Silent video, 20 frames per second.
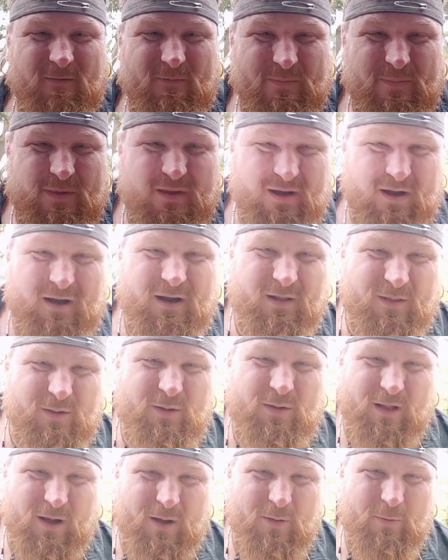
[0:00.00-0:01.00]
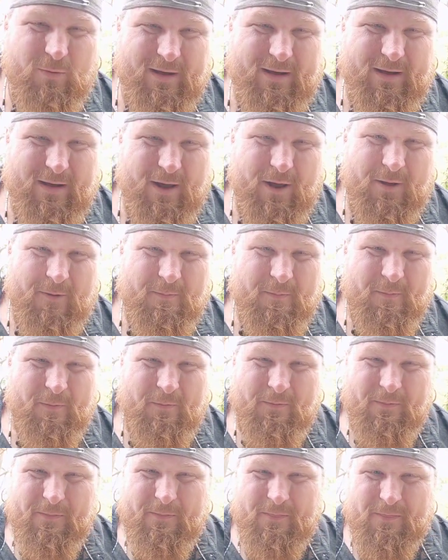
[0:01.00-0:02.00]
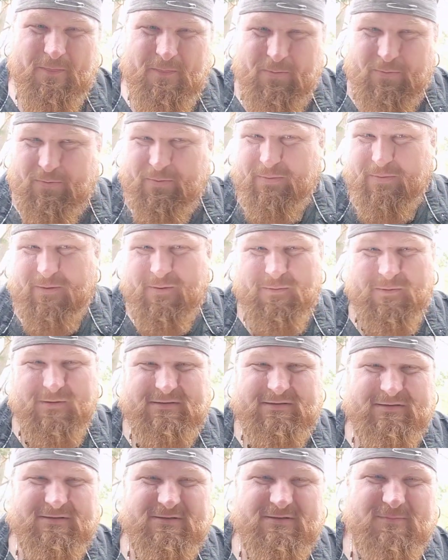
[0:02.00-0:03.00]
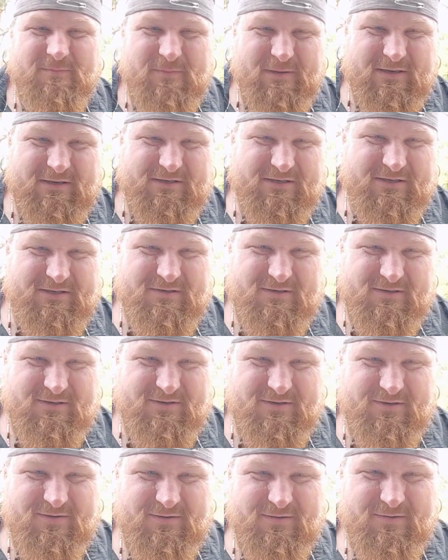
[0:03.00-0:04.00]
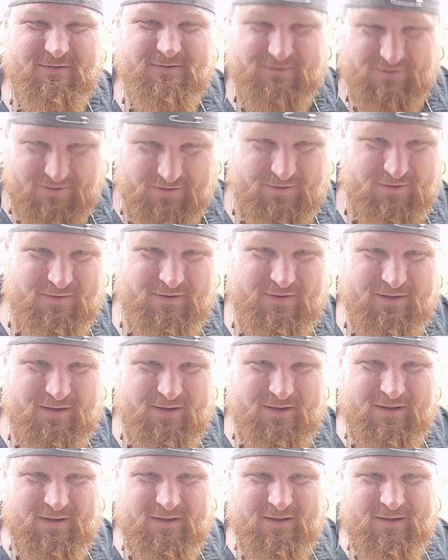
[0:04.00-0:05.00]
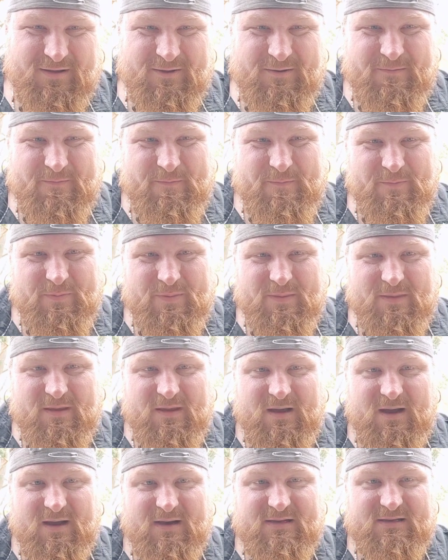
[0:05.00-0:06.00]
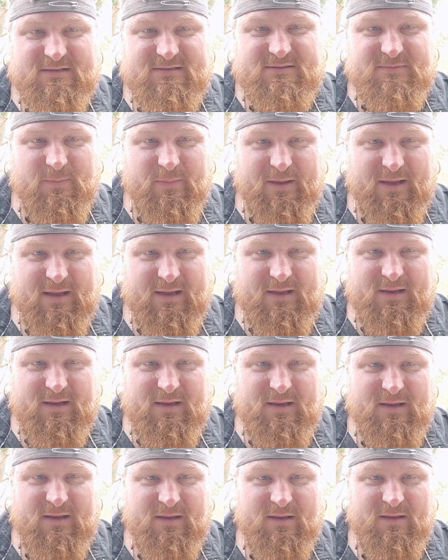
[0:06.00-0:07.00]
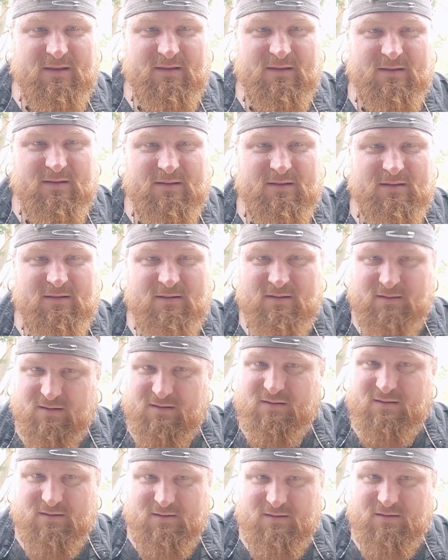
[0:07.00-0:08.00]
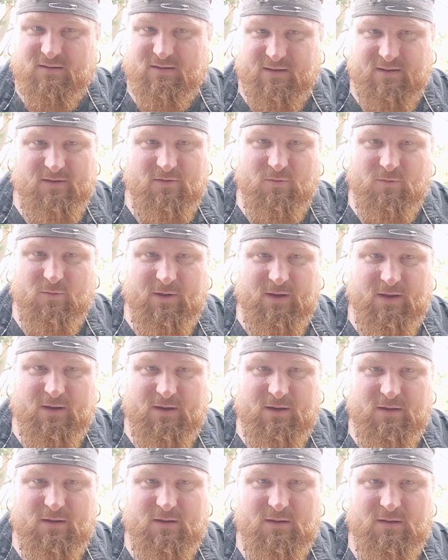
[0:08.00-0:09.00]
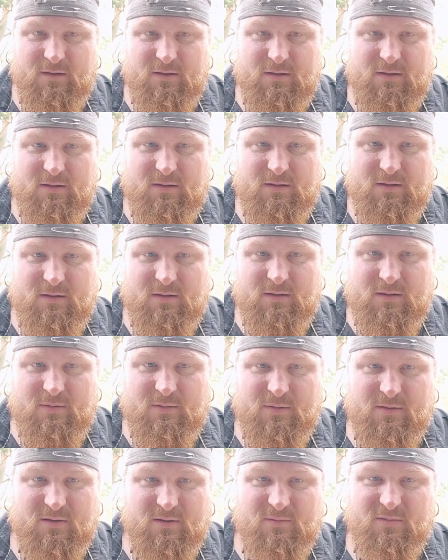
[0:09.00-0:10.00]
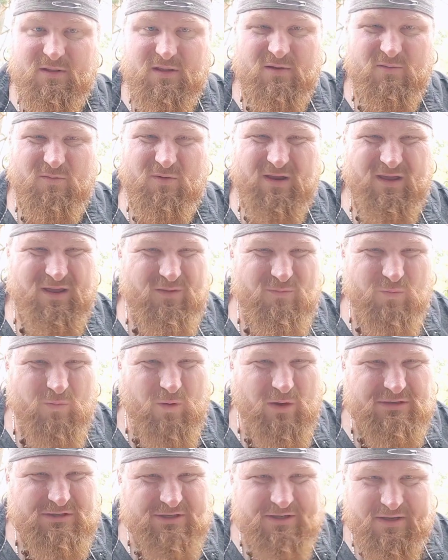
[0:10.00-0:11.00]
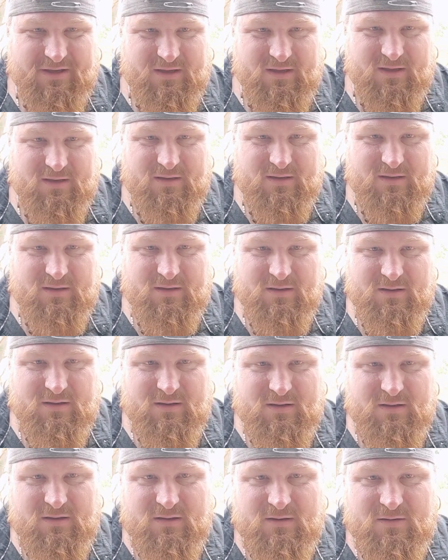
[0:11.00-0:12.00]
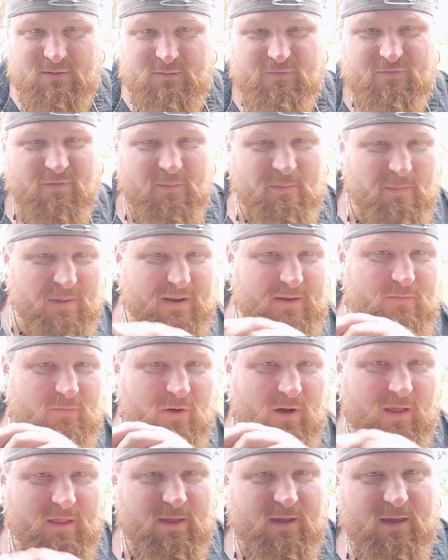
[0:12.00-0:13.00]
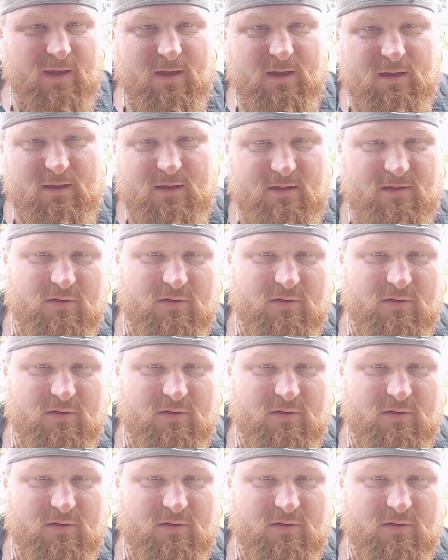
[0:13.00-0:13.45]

you're gonna look like a weirdo. You're watching some big ginger dude cut his beard. Yeah, you're weird. You're gonna be like, what are you watching? With a bin right there. It's